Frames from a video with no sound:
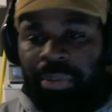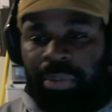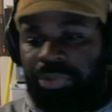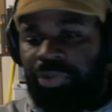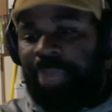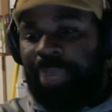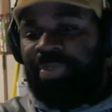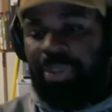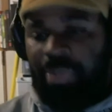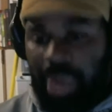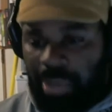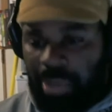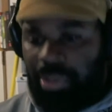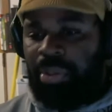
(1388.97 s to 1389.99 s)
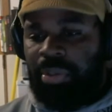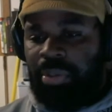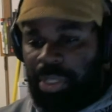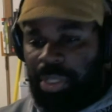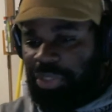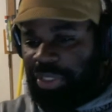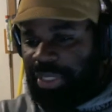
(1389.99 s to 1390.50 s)
drapes it around her,
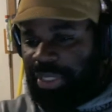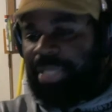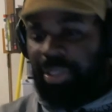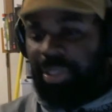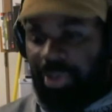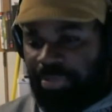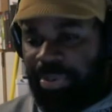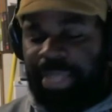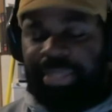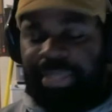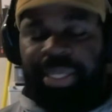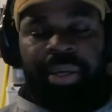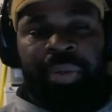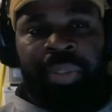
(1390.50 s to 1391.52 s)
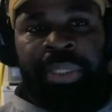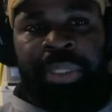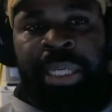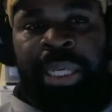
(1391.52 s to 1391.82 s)
she's got the little braid thing going.